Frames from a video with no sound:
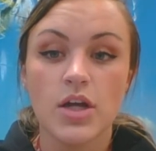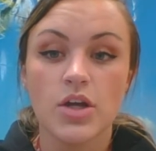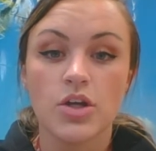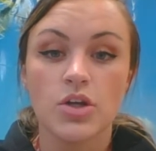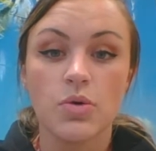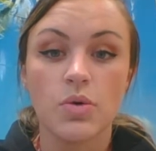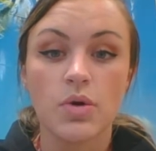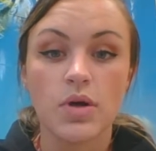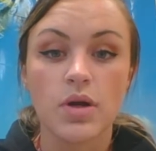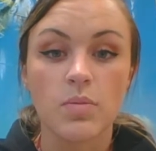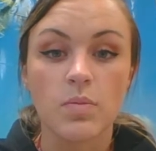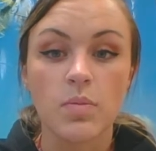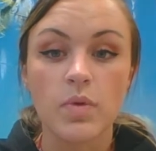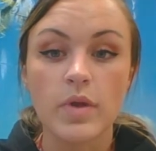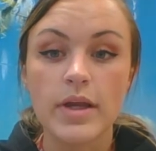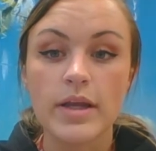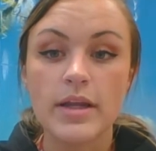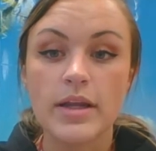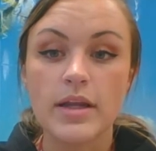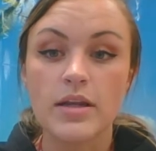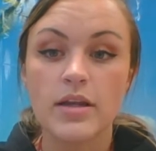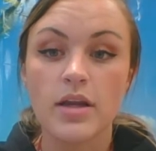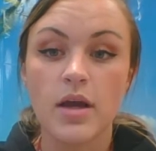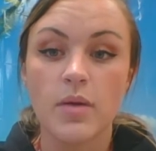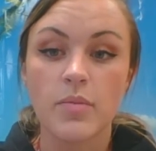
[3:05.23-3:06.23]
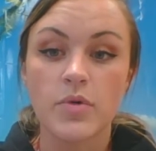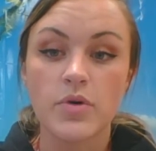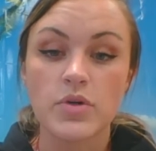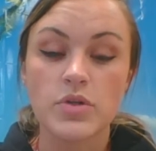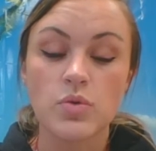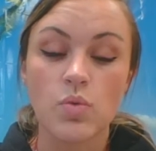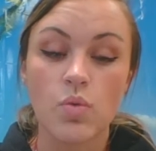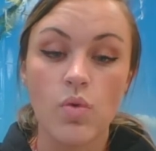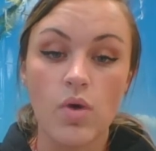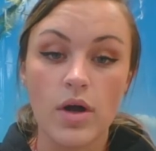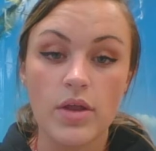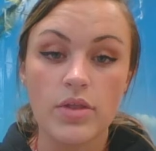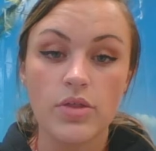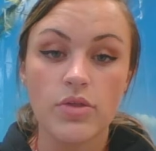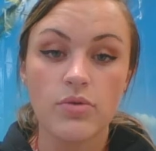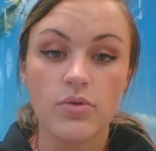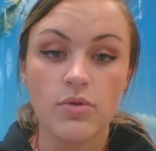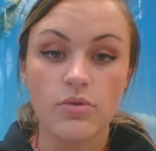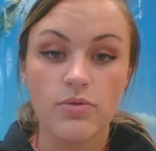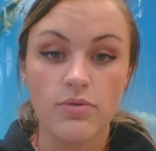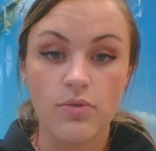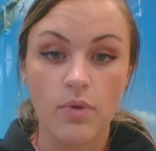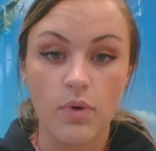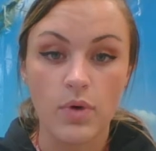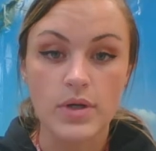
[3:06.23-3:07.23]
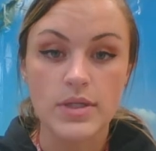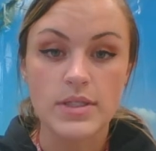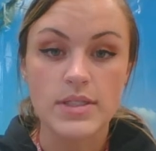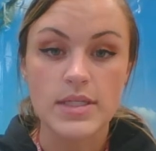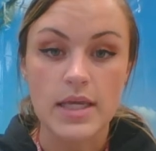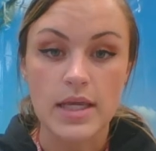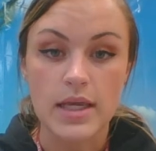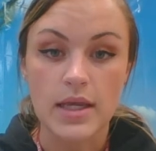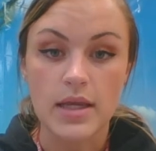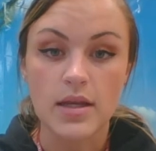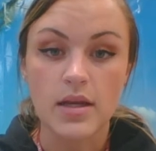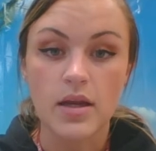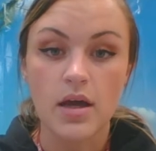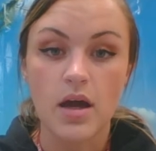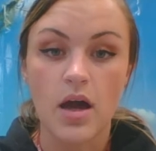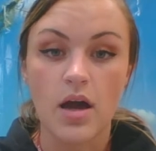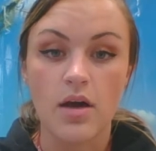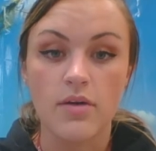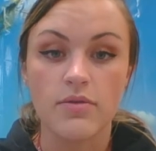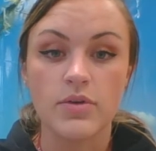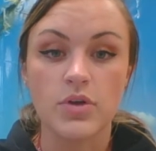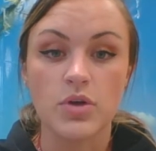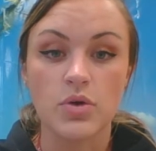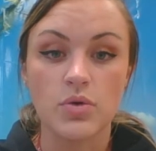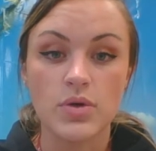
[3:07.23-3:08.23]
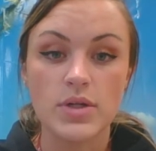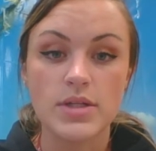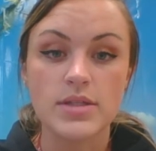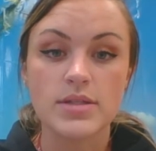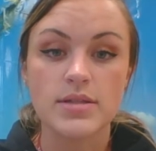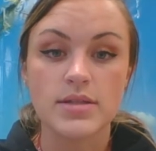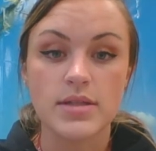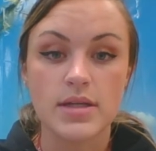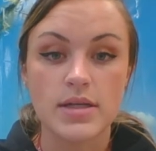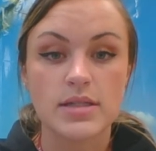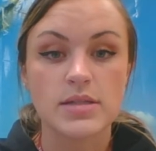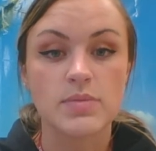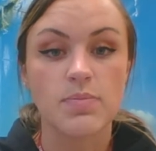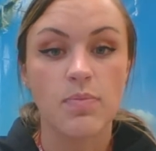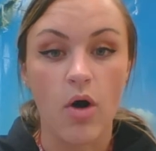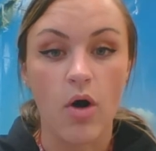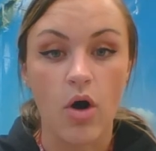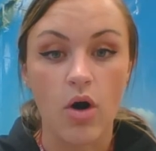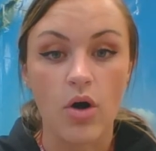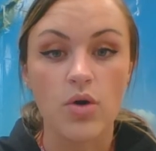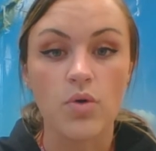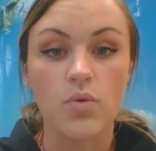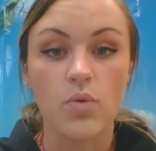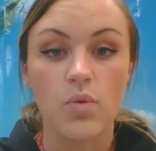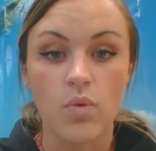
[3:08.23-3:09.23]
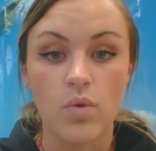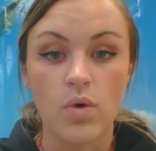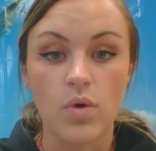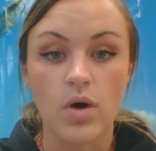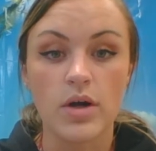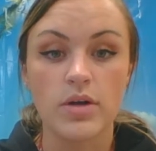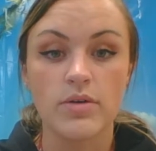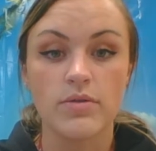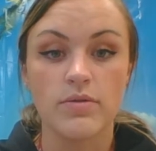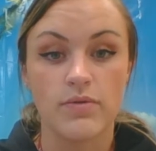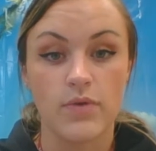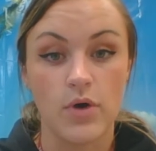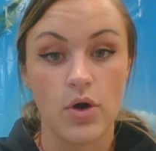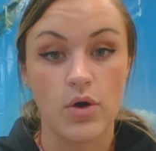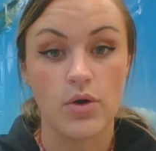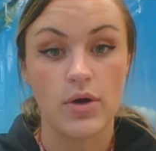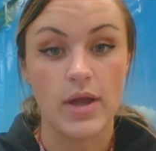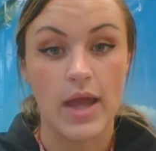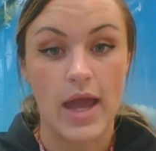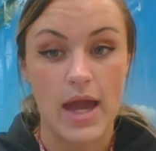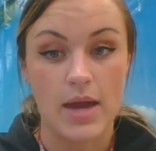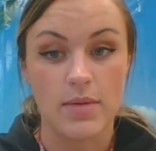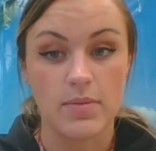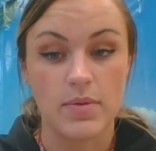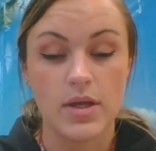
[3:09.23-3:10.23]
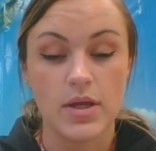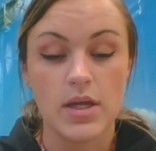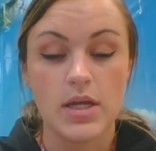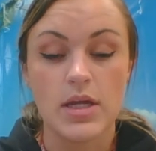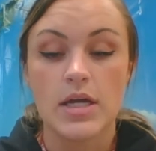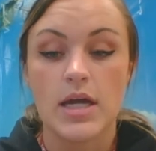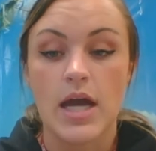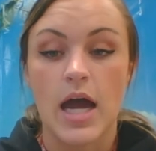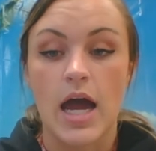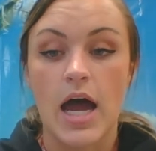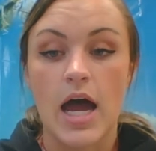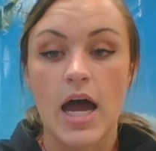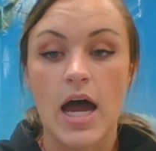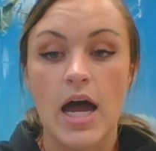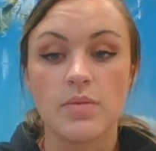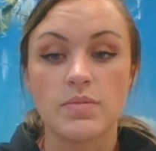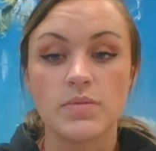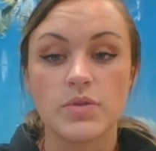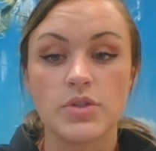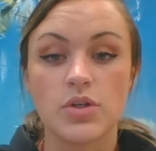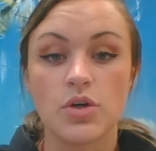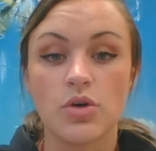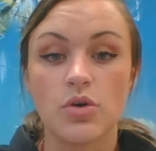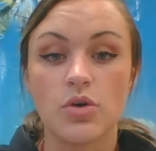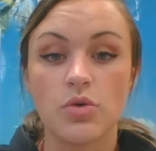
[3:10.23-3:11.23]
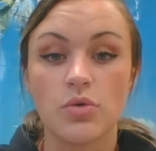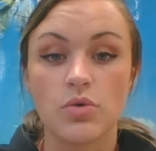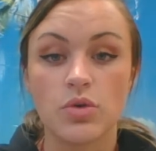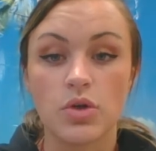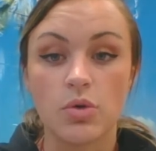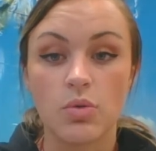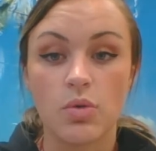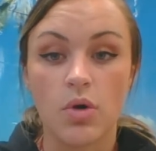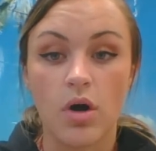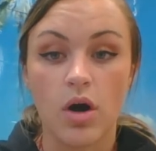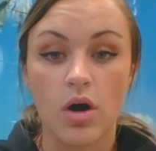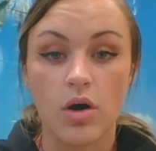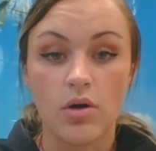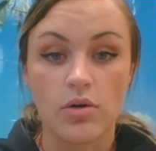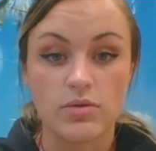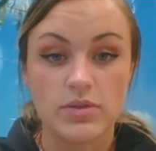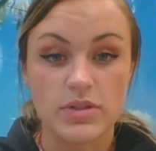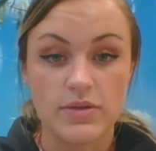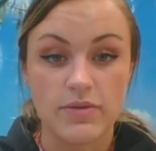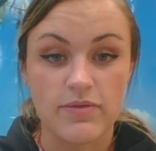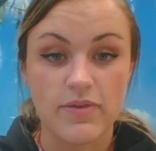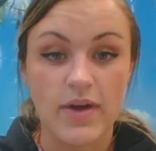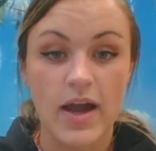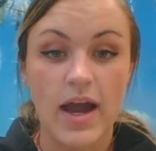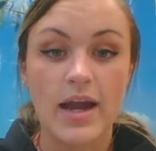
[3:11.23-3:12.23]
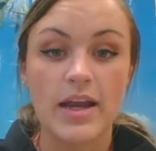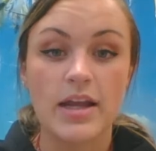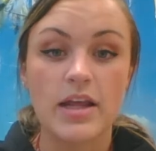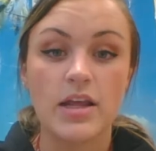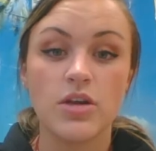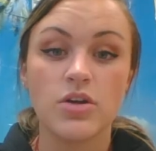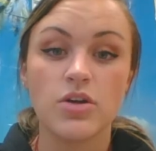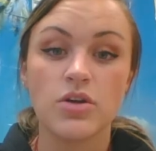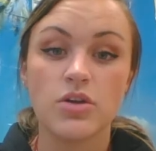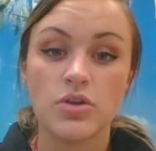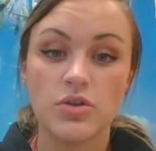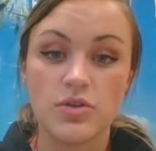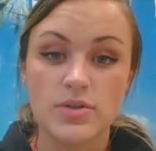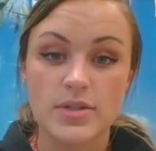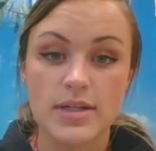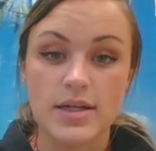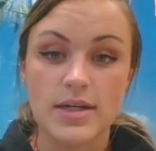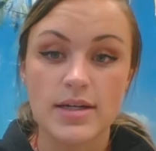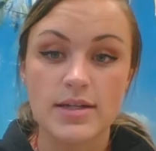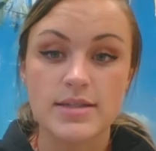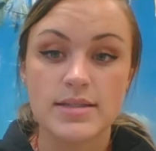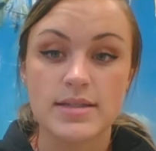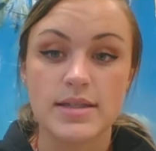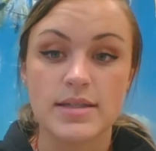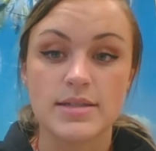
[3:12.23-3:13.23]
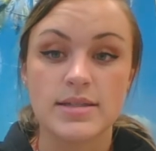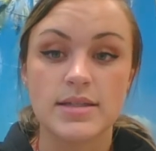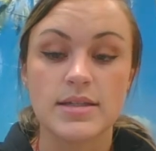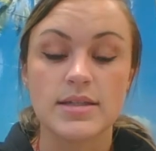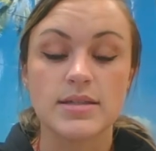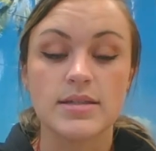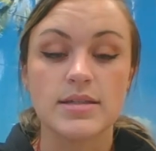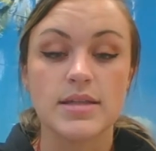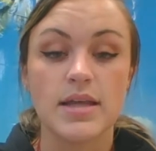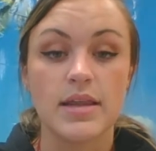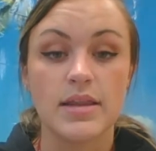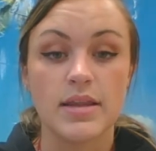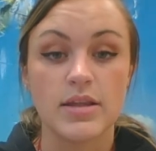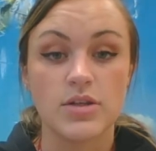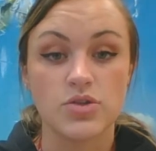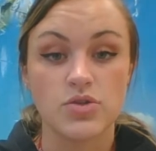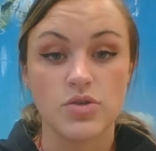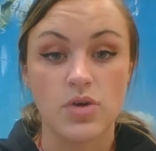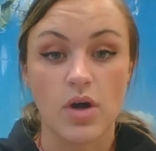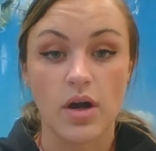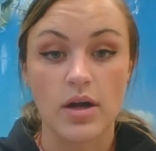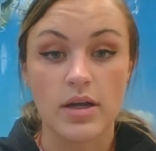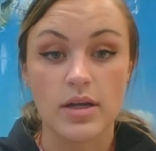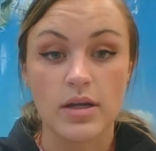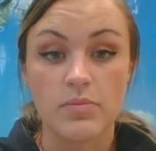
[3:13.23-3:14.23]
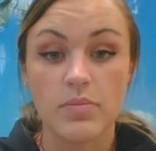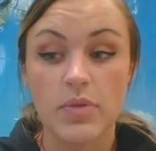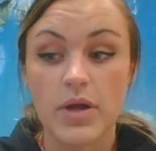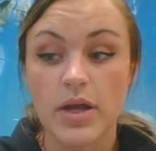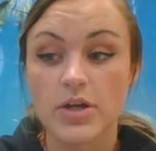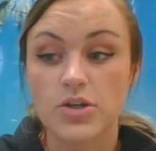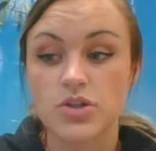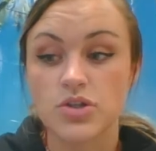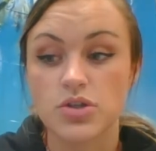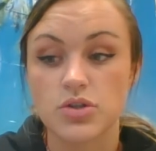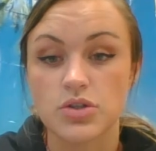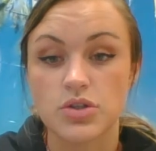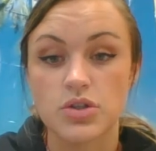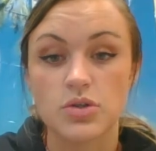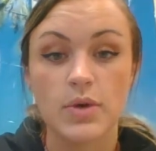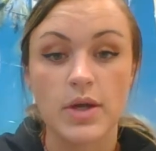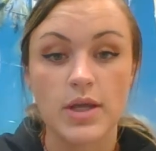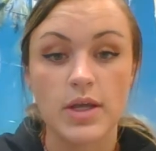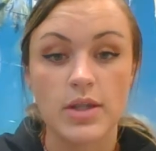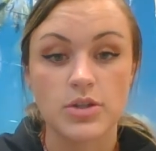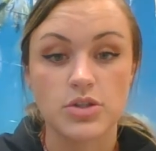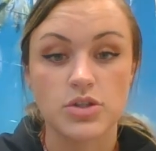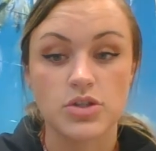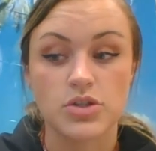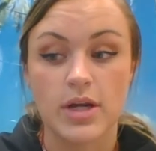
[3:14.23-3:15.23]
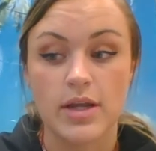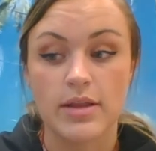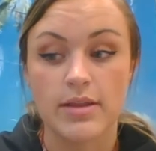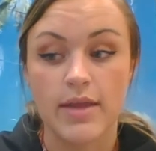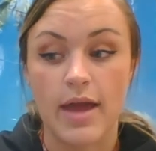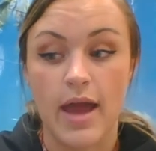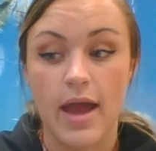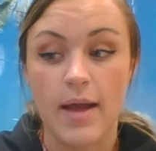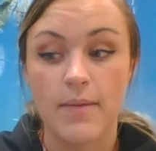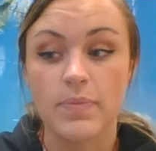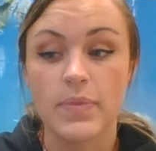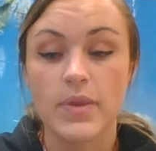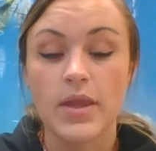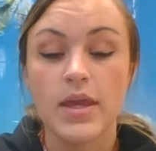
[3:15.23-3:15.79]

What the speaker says: You are completing numbers 1 through 14 of Unit 6, Part 1 vocab. So you are defining, using in a sentence, and then drawing a picture to illustrate that.